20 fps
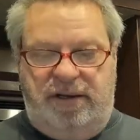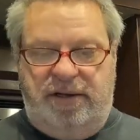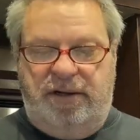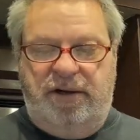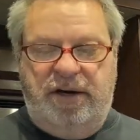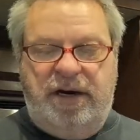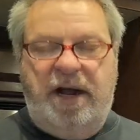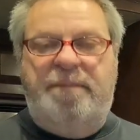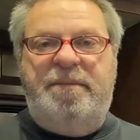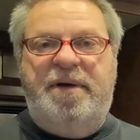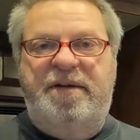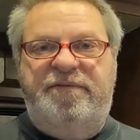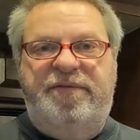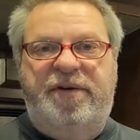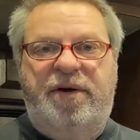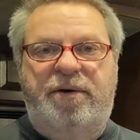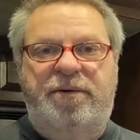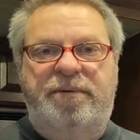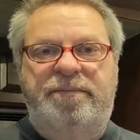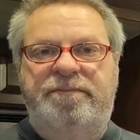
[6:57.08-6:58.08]
hook up my
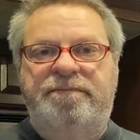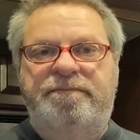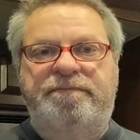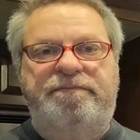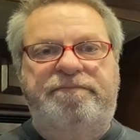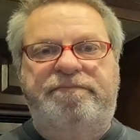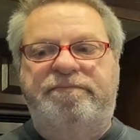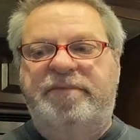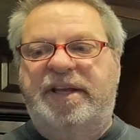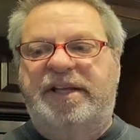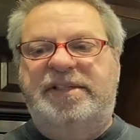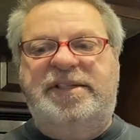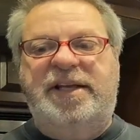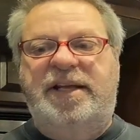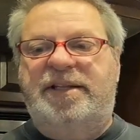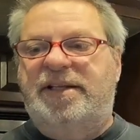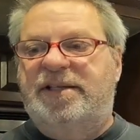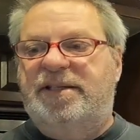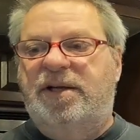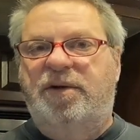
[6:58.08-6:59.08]
phone, and
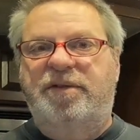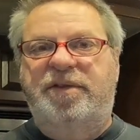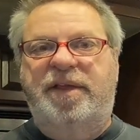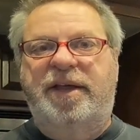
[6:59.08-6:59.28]
set this whole